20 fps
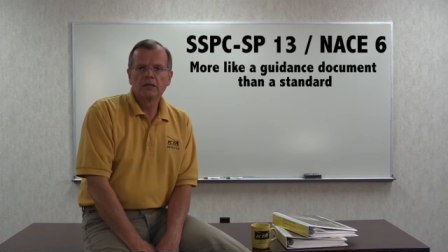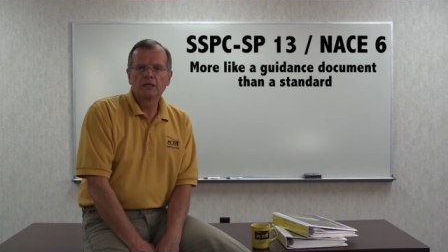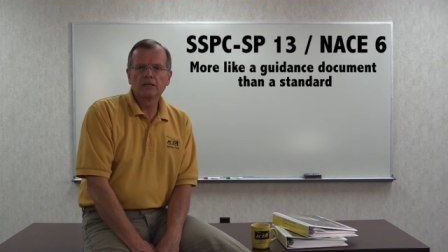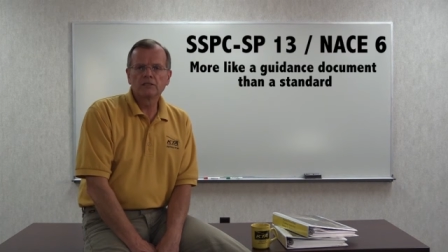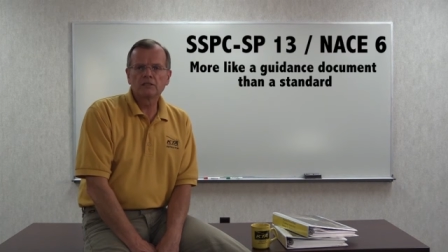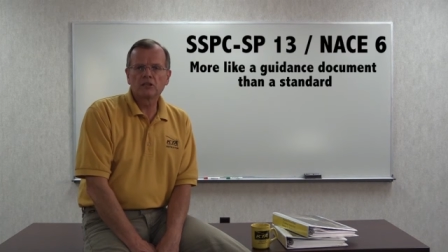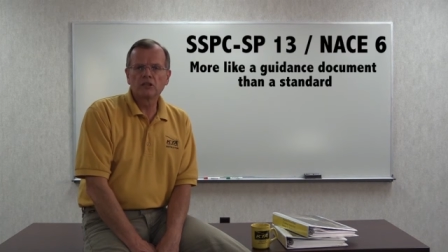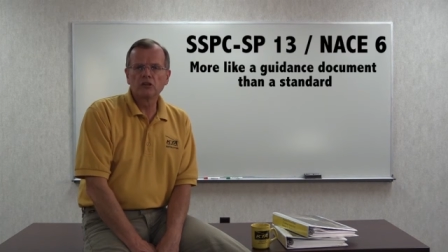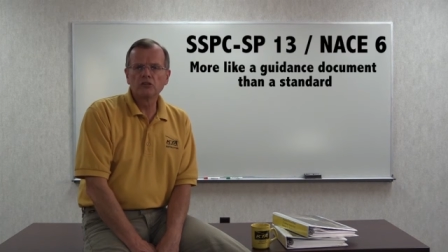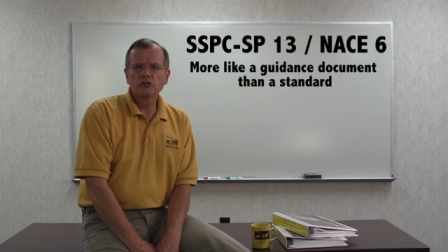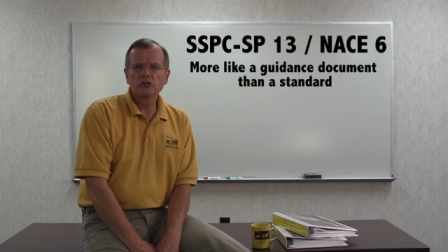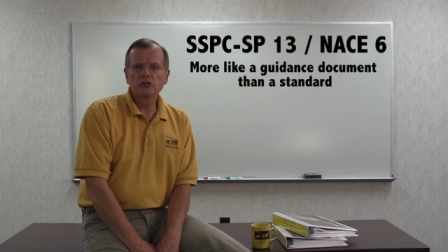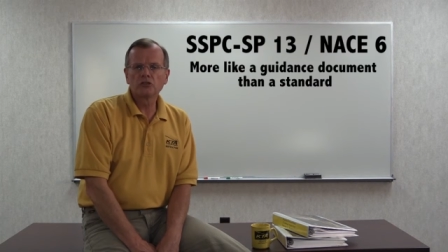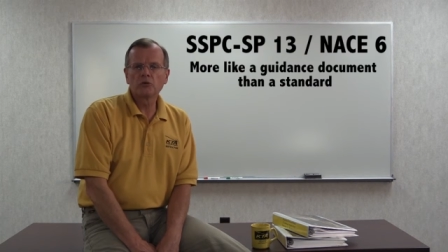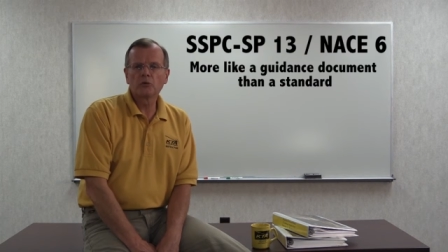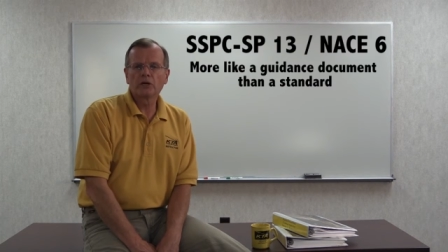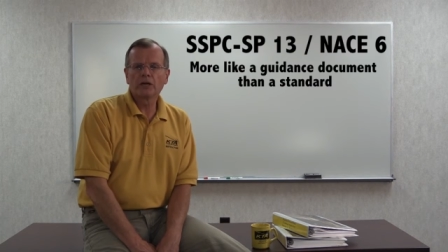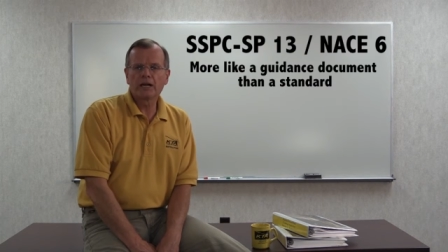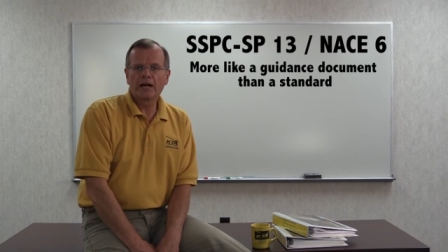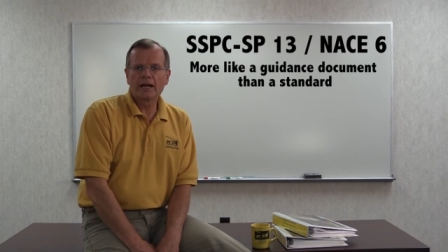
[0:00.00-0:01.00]
is closer
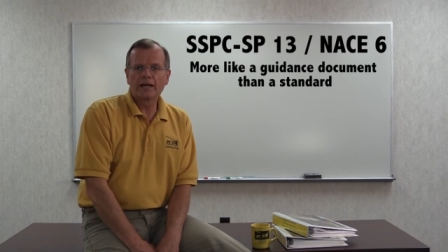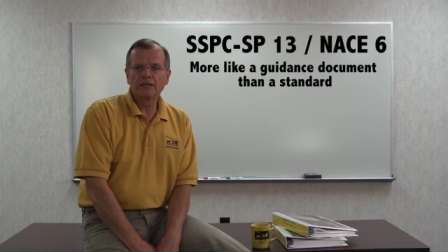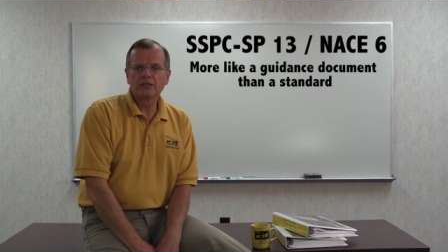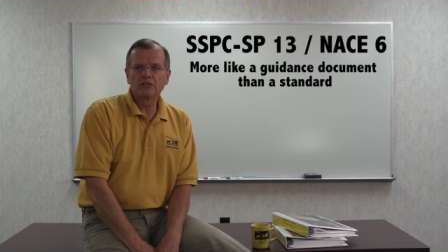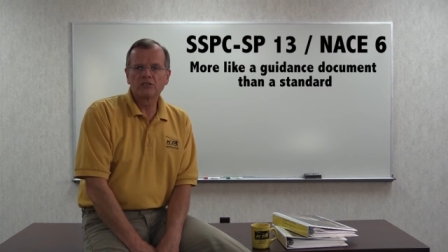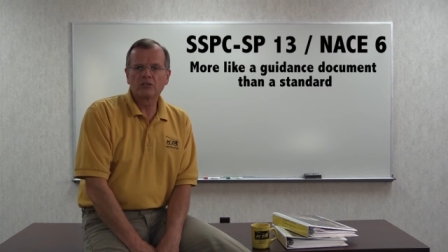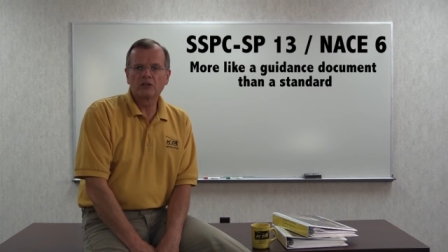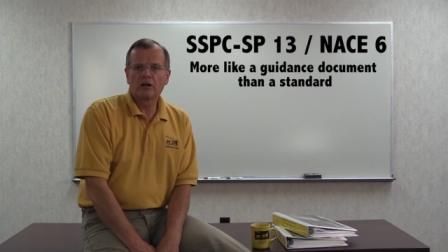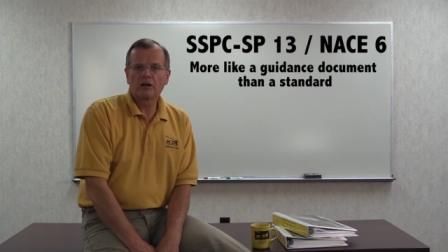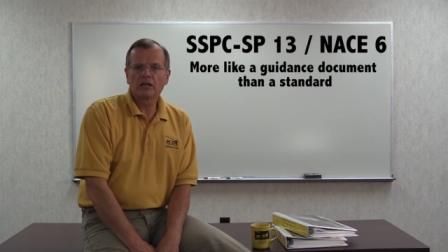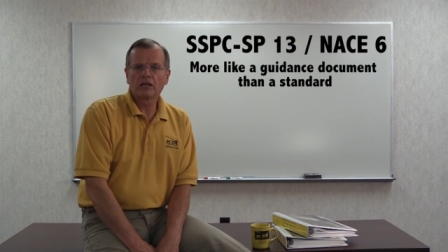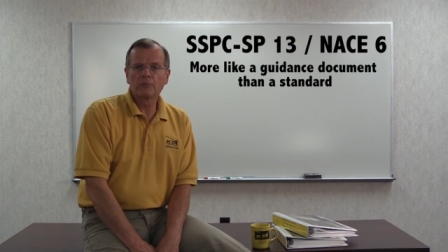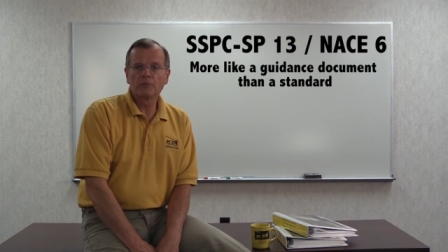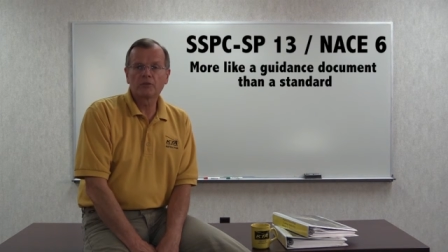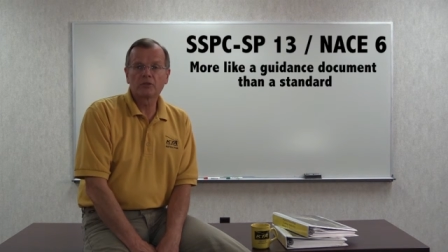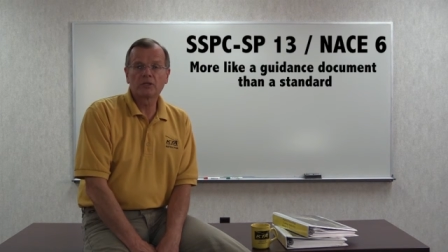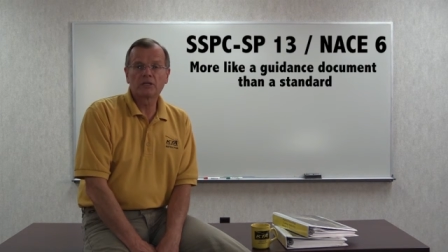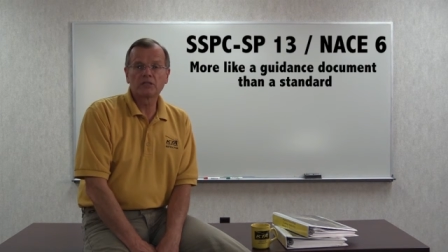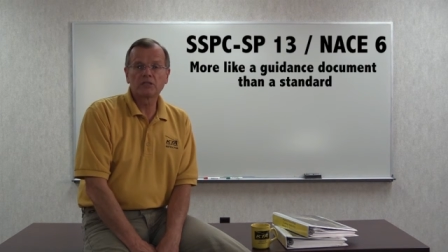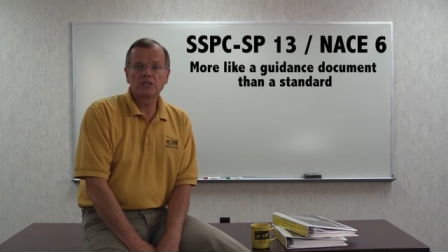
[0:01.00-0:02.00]
to a guidance
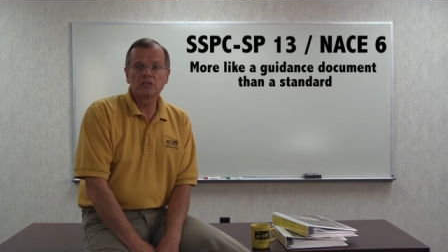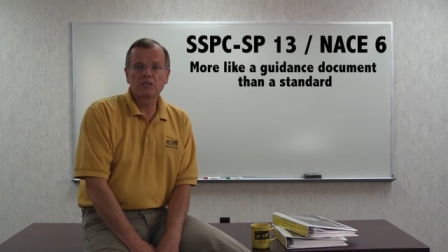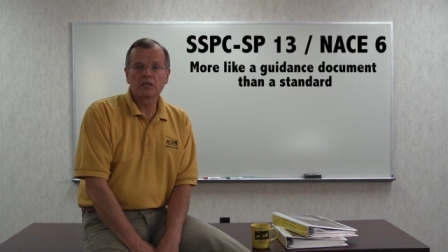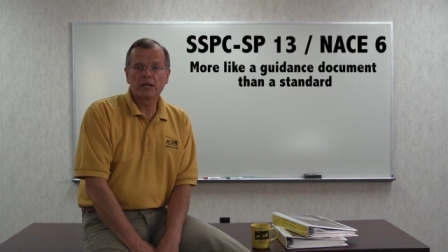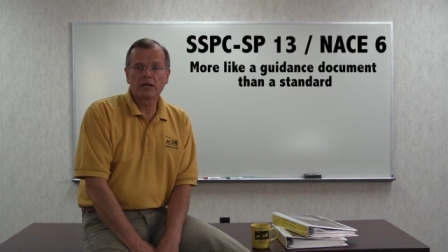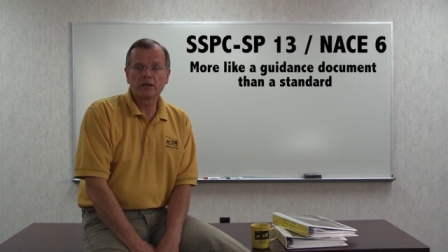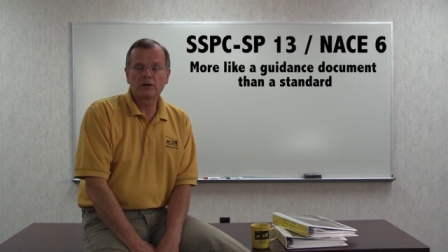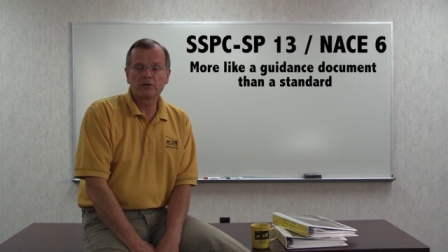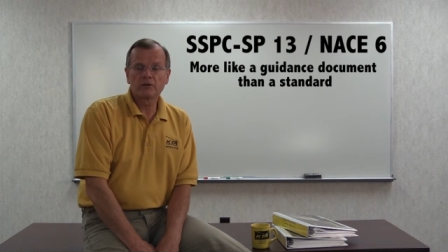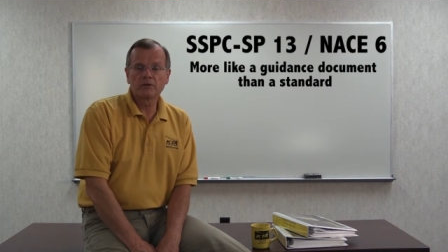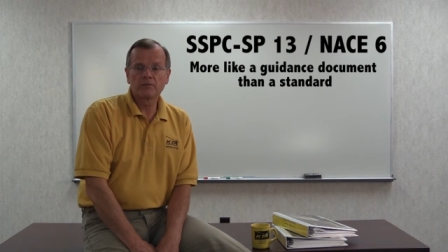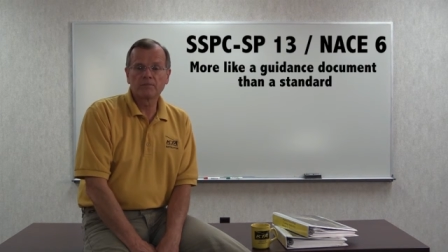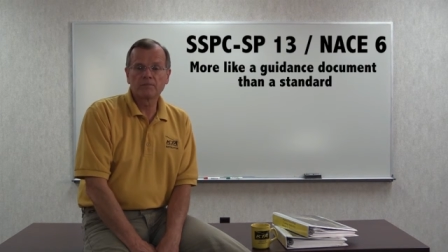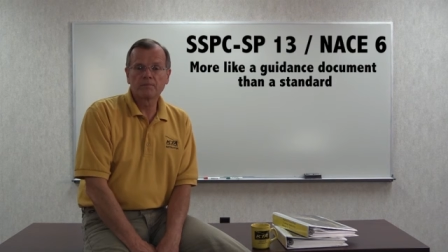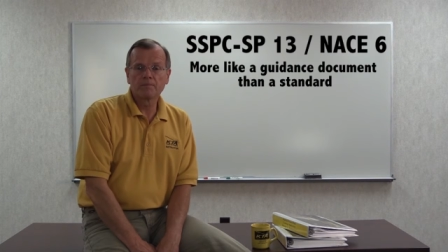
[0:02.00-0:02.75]
document than a standard